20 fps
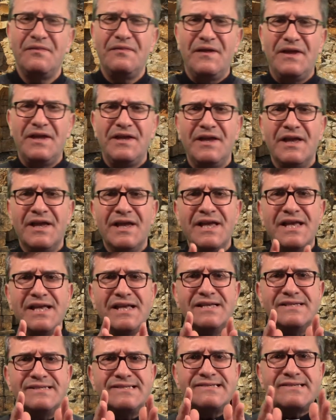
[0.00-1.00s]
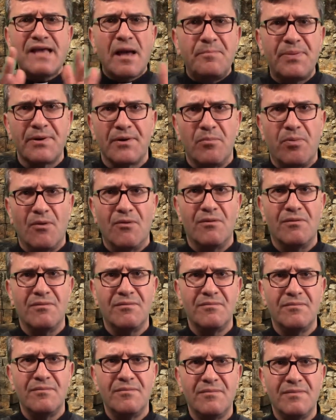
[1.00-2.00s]
the inseparable
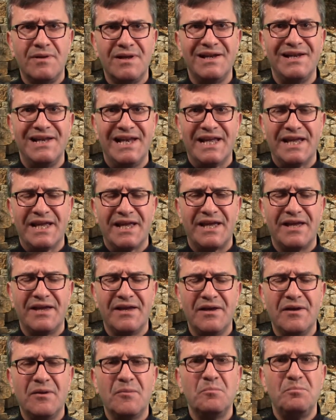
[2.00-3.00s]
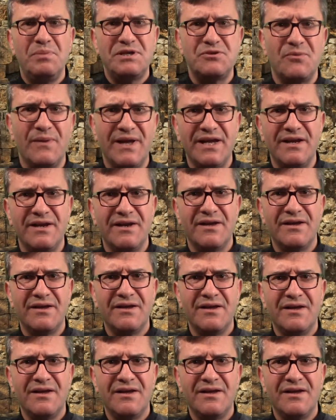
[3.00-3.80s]
link between